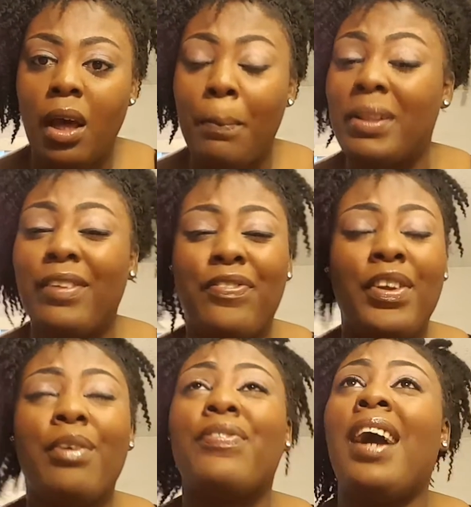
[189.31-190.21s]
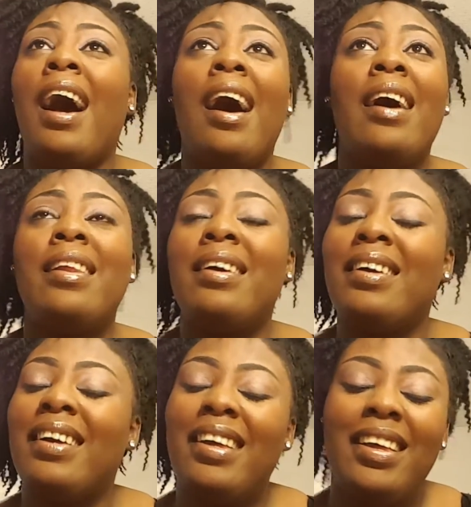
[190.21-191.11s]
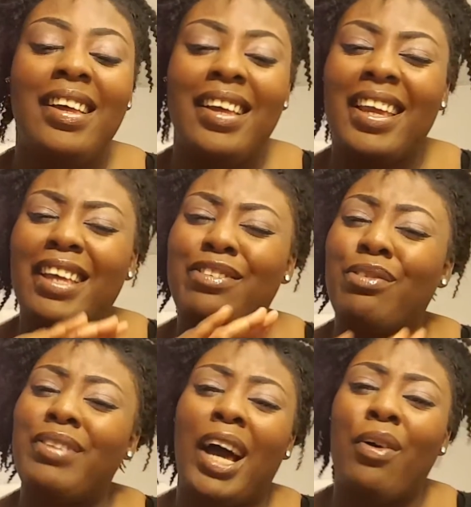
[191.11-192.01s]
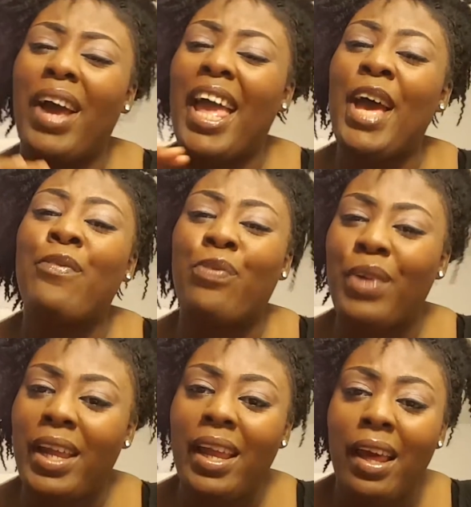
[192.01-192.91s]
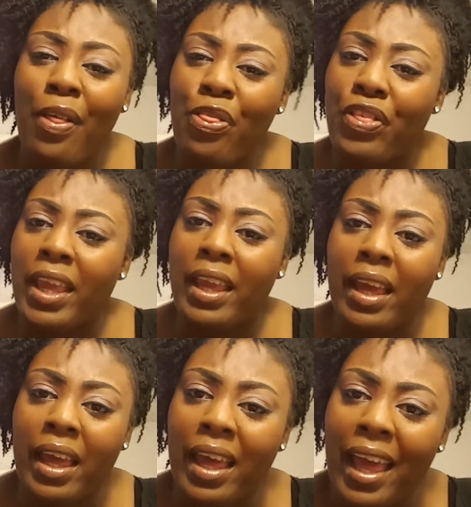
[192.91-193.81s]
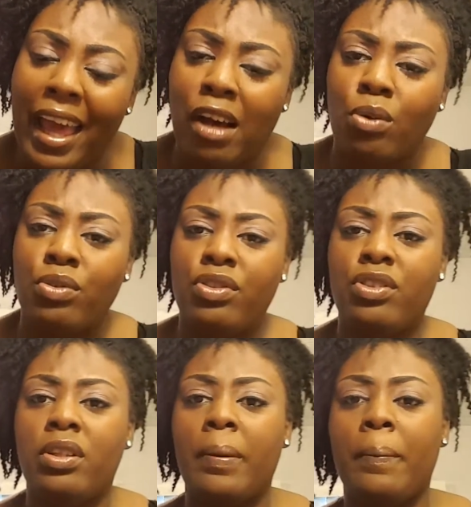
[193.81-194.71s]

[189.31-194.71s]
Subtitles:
but the fear of God cancels out everything else.